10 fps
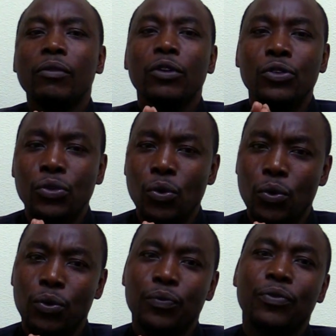So,
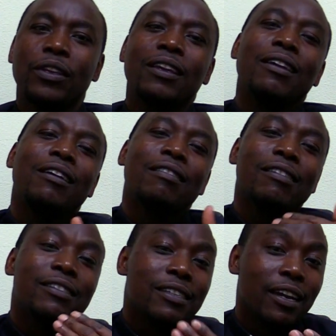the
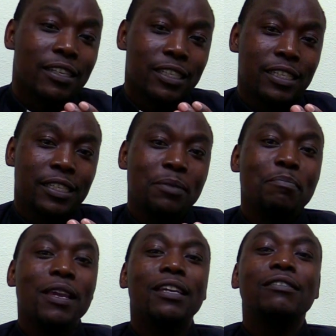church's
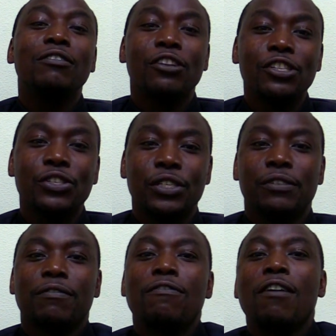main reason
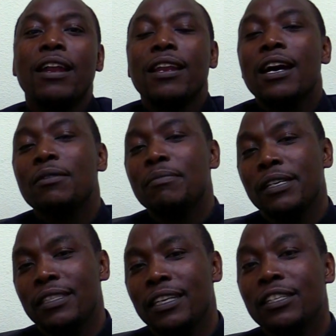for
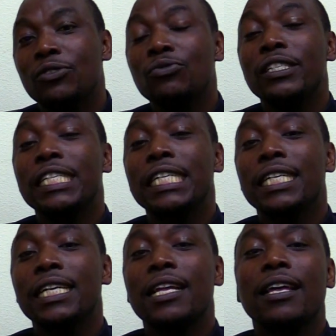annulment is to
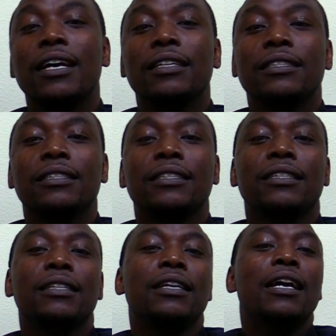declare that
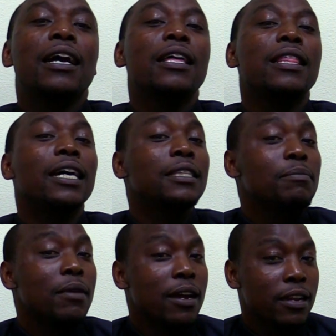that
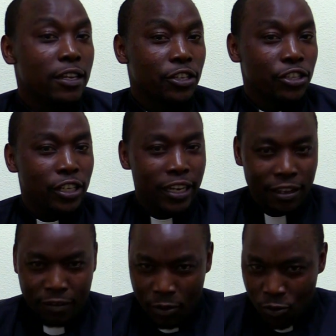marriage
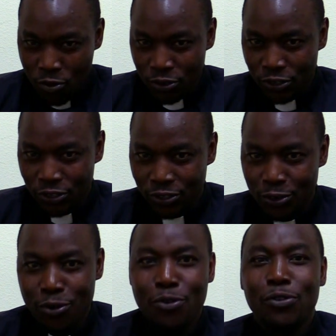never was,
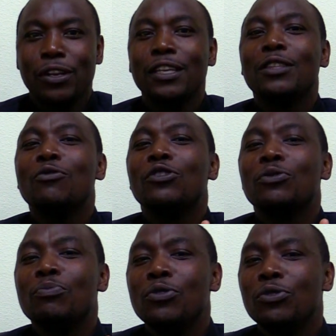or it was
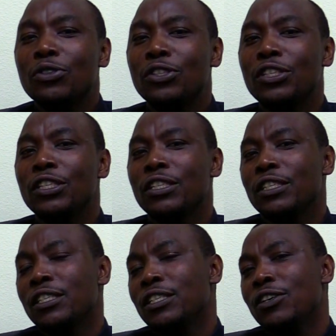built
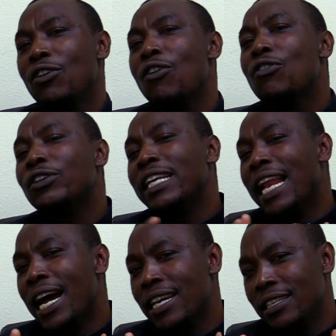on
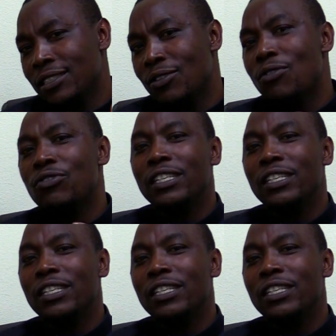lies or